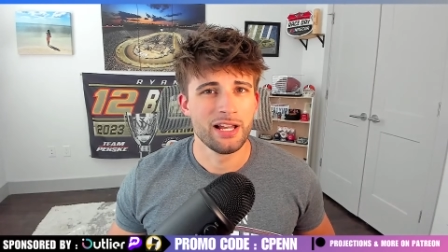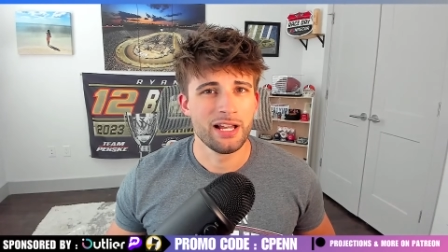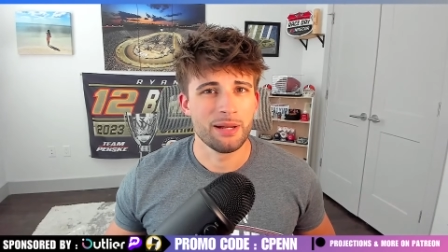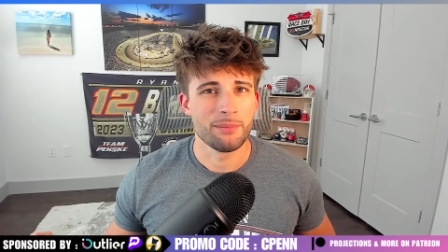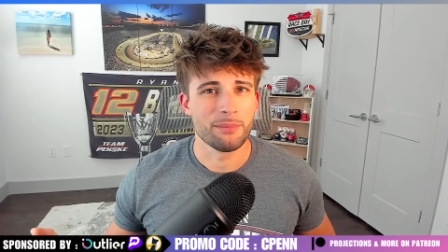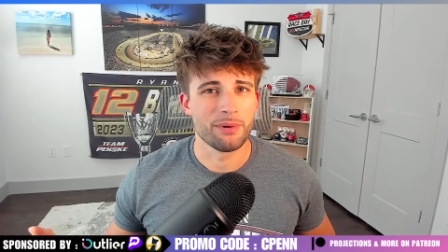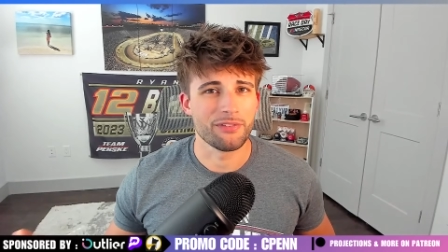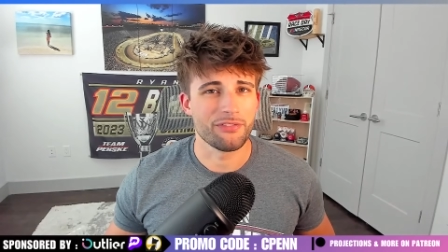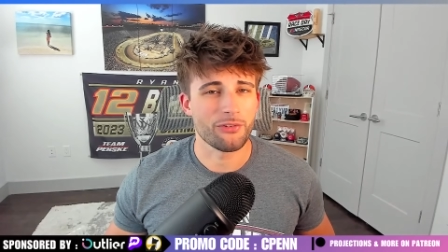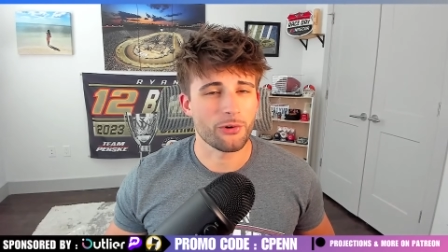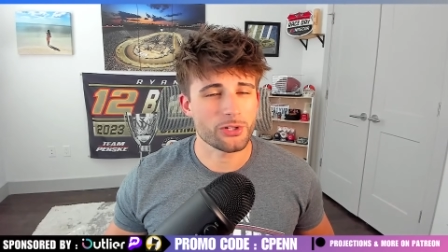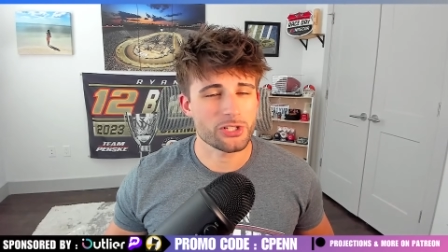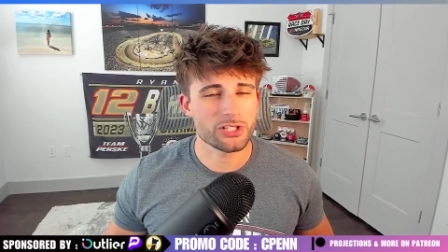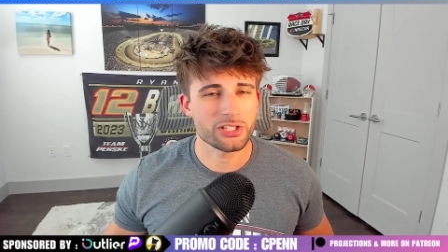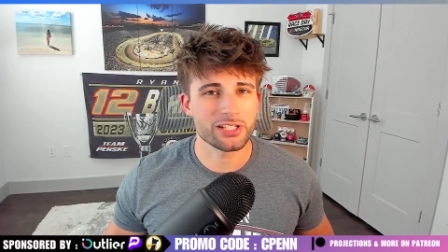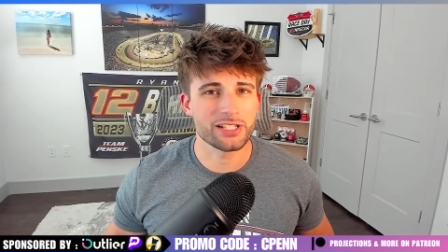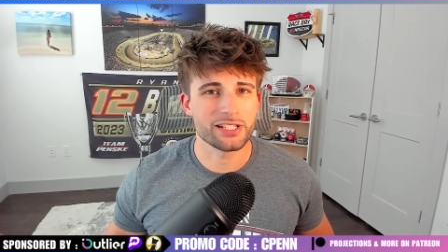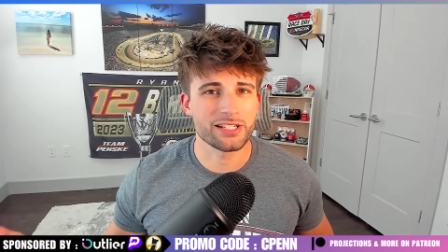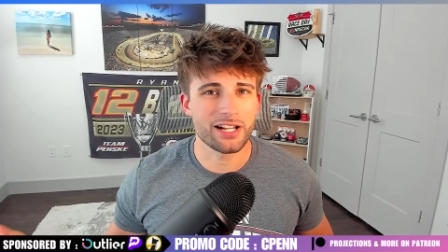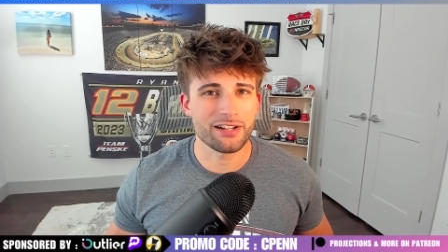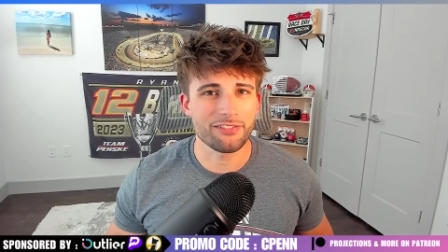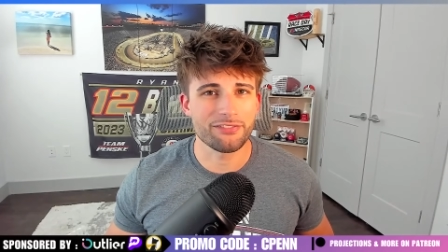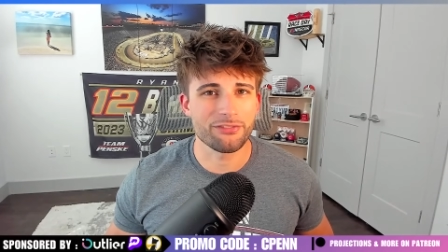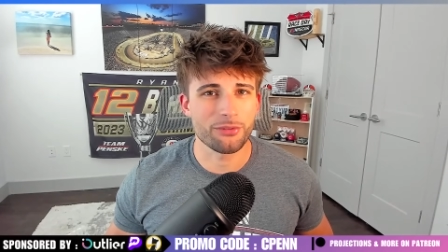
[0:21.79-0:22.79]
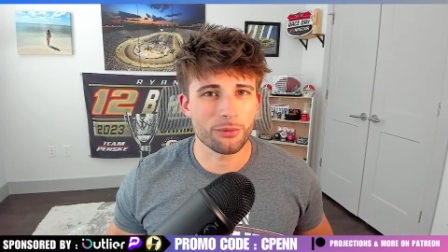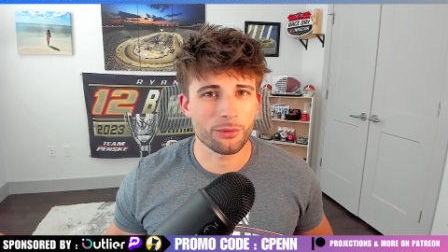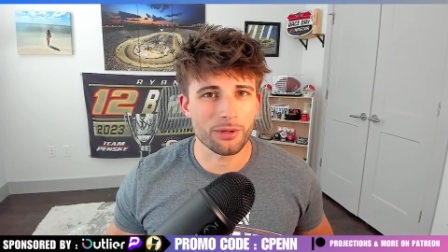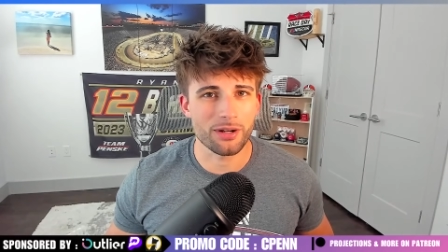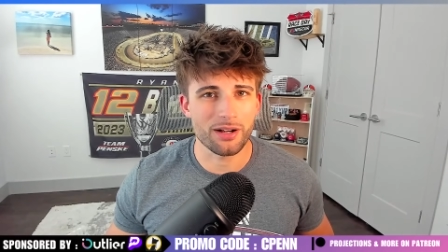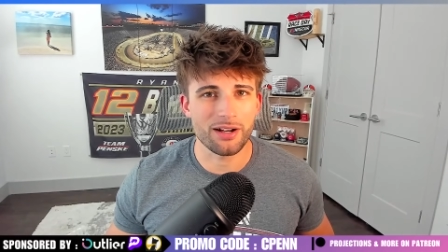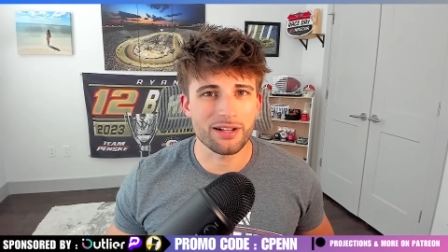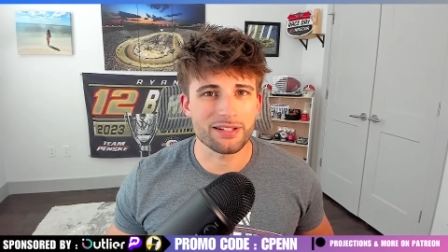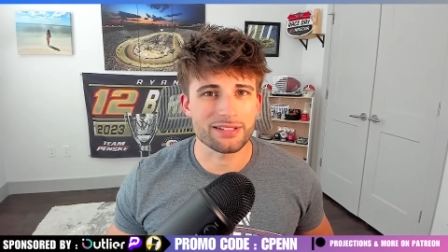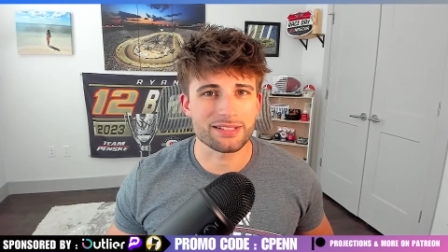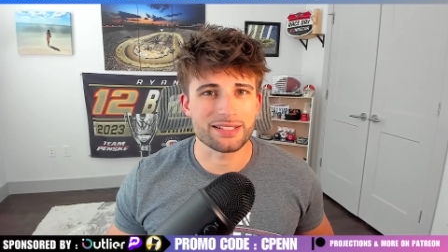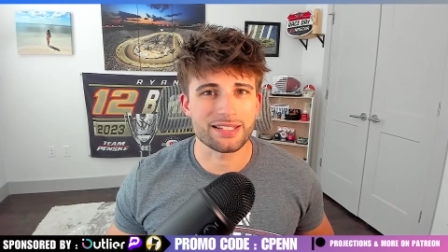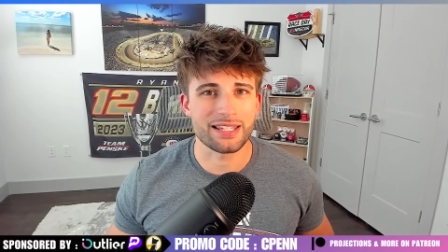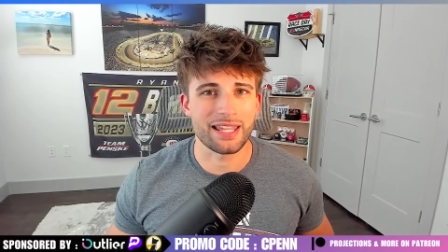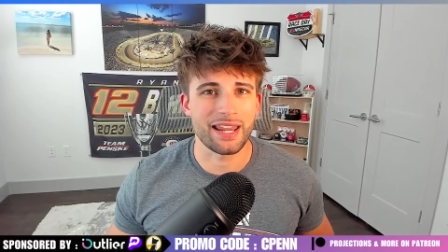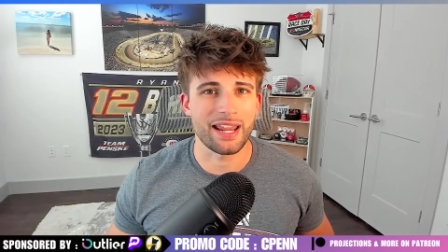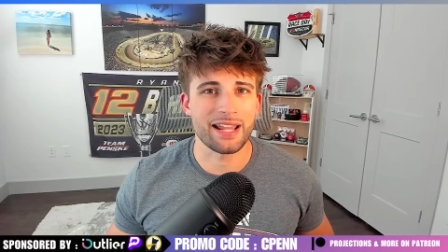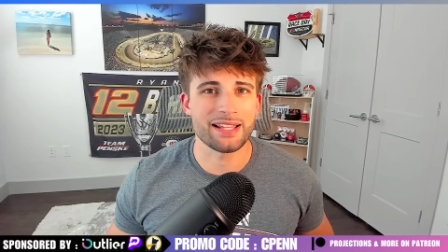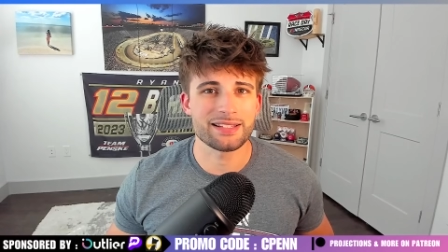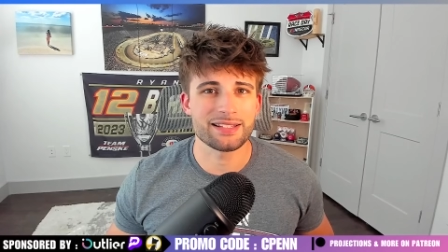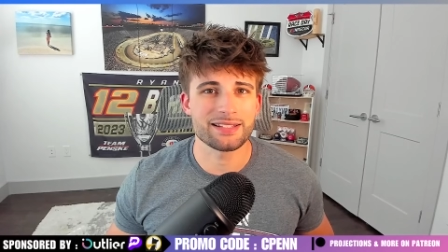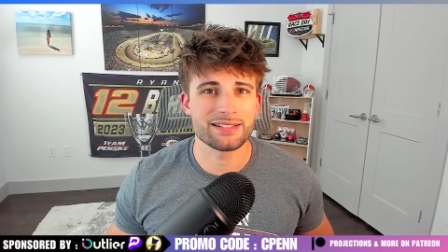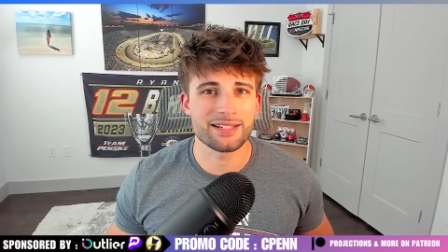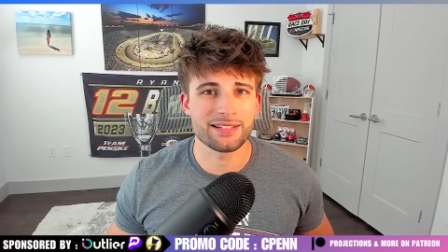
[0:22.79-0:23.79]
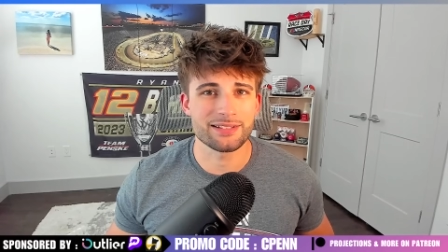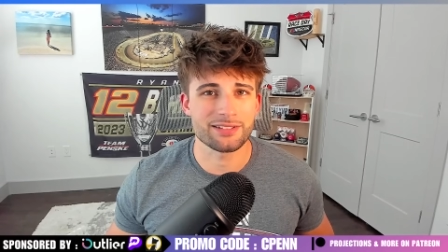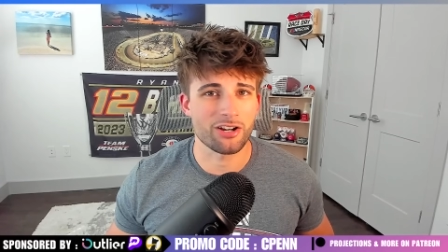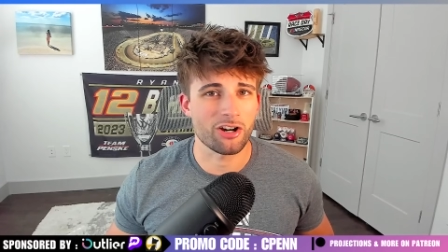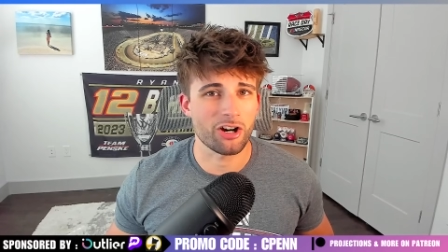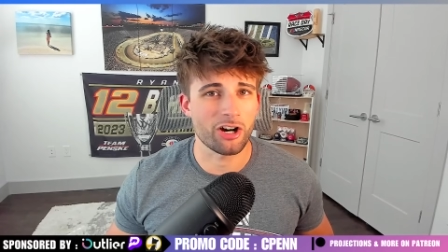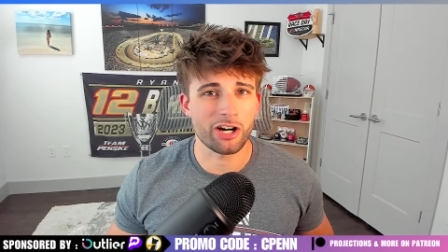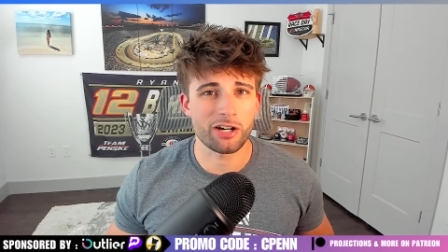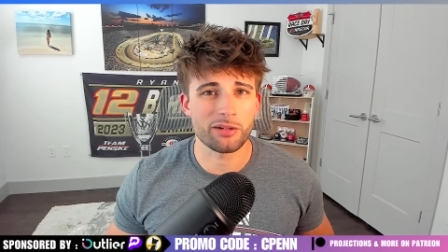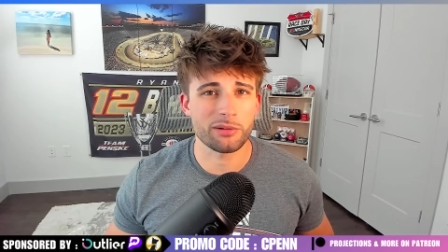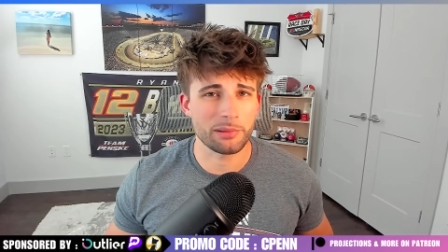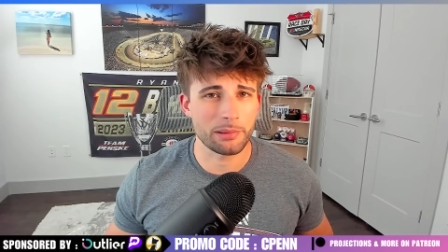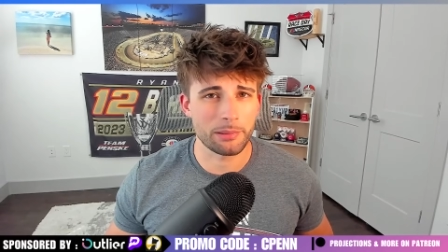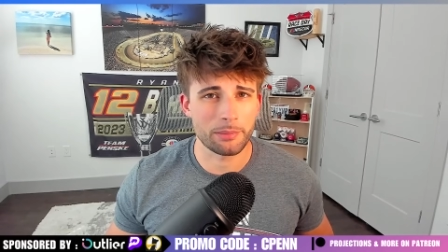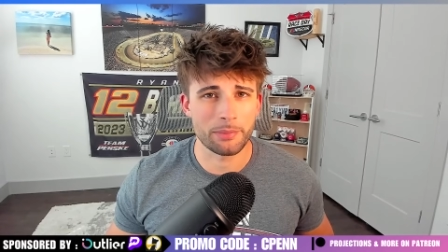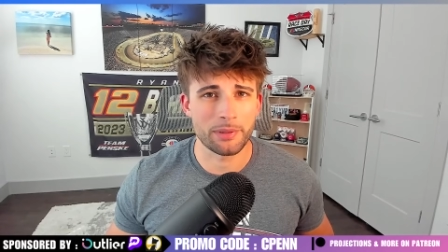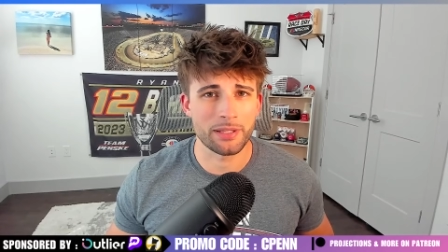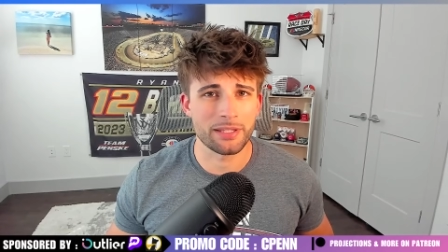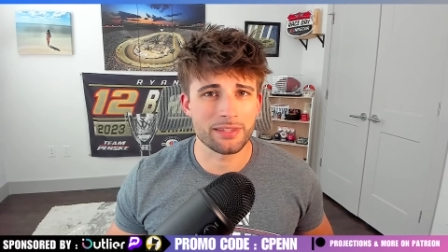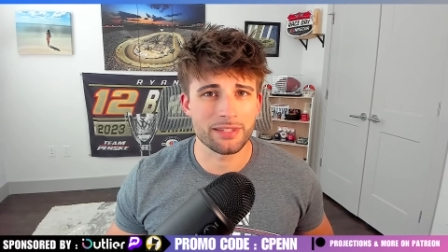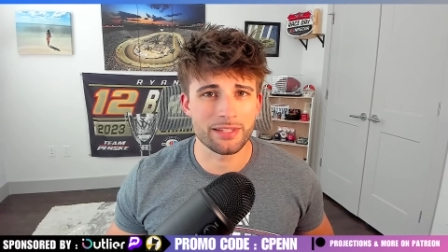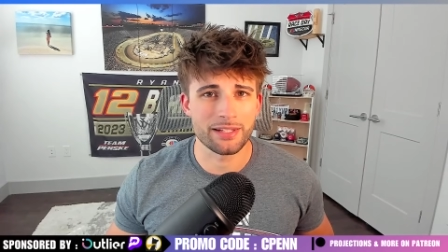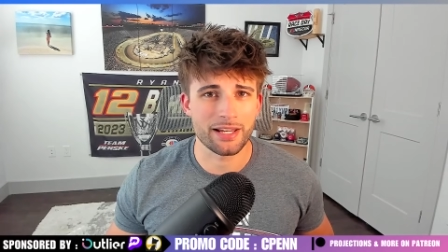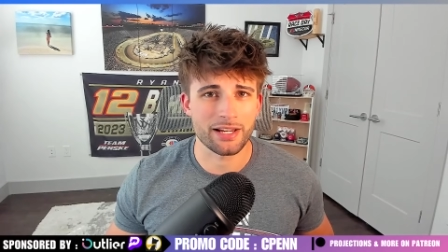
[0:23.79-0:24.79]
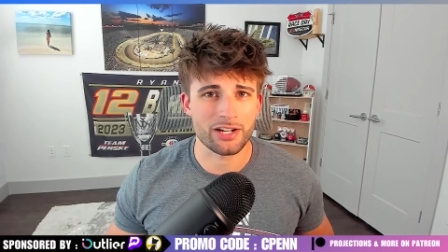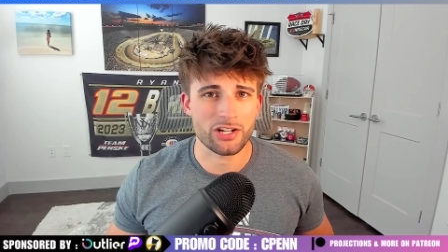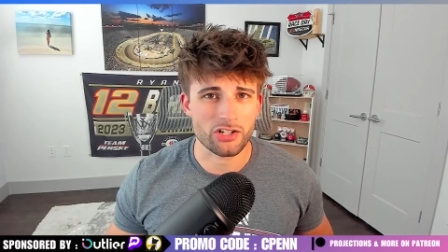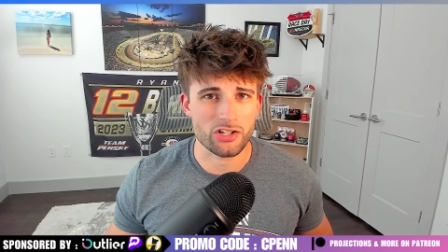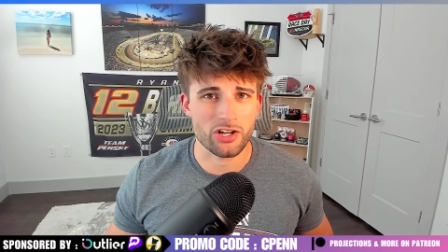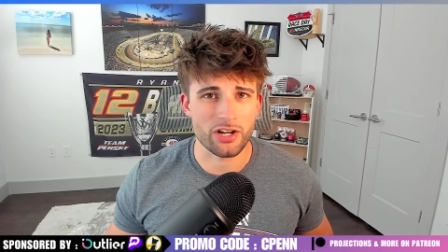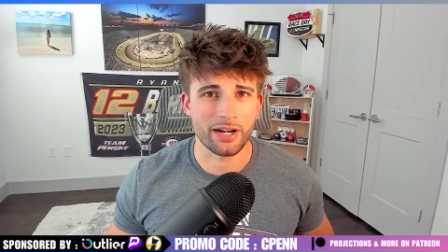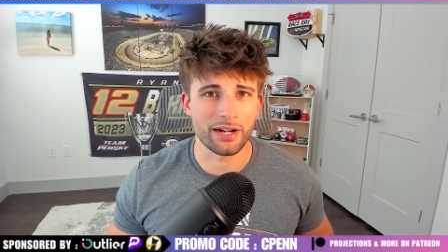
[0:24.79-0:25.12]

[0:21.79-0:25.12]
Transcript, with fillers: But fortunately enough for us, Kansas has arguably been the next gen